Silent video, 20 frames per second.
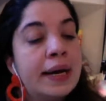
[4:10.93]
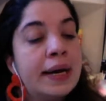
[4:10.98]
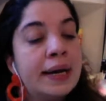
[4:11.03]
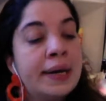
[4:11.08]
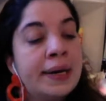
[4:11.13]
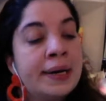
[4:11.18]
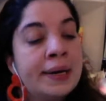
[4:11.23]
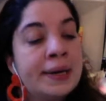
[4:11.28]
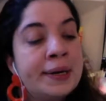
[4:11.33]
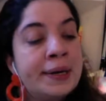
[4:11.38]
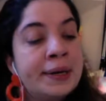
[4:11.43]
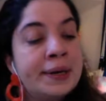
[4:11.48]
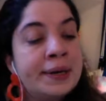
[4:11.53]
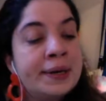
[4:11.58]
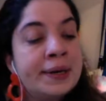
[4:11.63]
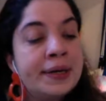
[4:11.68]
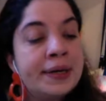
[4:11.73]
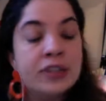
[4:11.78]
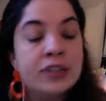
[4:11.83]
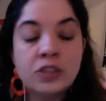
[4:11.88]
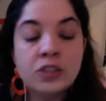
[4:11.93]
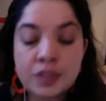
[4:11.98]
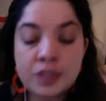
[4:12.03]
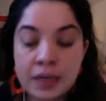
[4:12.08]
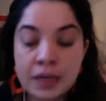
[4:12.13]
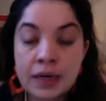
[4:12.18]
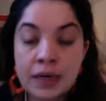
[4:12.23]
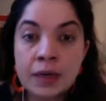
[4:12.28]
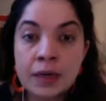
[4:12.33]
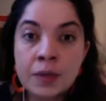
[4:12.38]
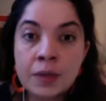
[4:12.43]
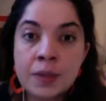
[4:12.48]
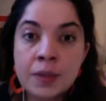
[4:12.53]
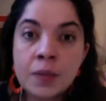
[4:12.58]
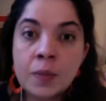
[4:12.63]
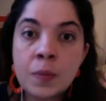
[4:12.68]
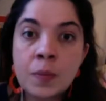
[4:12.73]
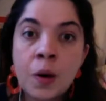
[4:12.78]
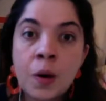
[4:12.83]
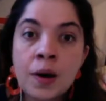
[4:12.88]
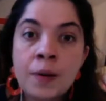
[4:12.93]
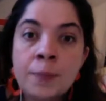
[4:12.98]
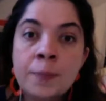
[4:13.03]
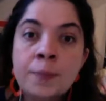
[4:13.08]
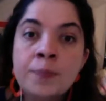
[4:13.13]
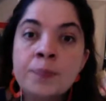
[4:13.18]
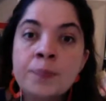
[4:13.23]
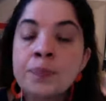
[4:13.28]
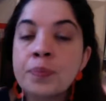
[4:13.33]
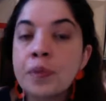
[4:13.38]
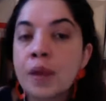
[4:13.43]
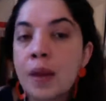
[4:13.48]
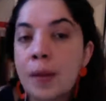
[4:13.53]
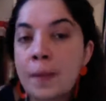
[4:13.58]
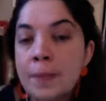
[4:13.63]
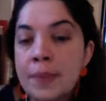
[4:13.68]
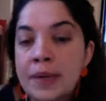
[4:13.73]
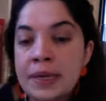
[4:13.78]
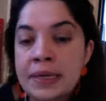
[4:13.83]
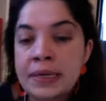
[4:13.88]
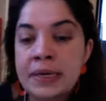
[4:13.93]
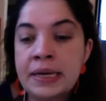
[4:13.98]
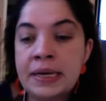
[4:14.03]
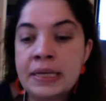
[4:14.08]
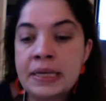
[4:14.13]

and share a little bit more. But then